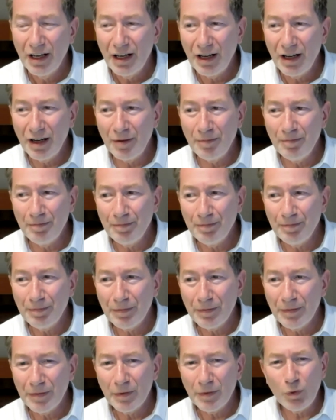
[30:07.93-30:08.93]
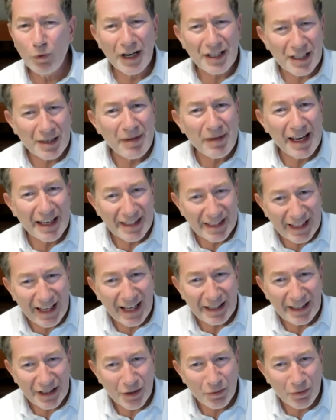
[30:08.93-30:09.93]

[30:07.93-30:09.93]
Why does it make sense?